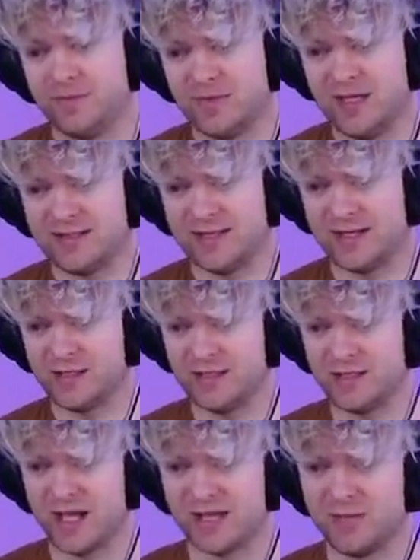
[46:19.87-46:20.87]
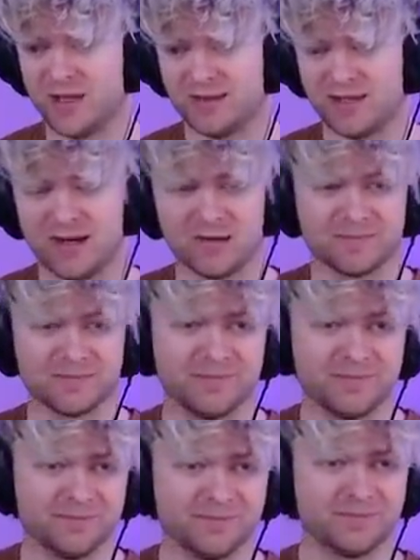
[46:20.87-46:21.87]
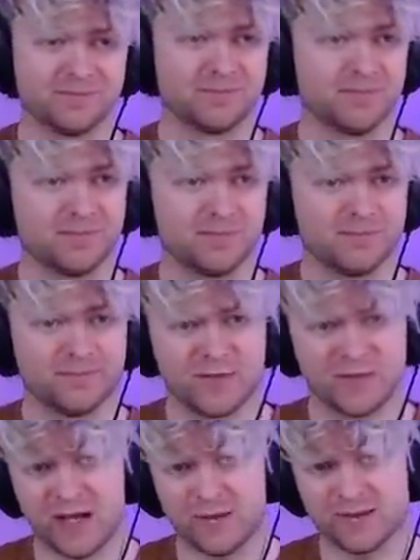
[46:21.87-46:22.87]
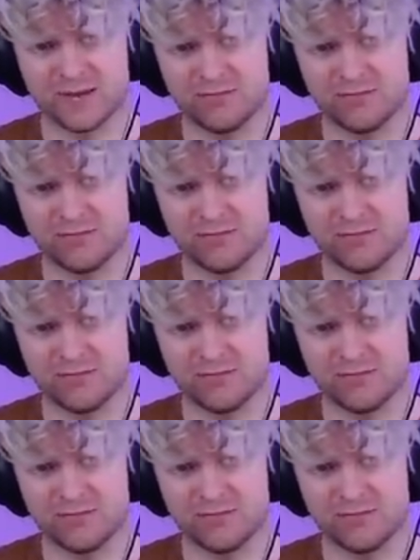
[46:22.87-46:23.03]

That's actually a checkmate there. So that was a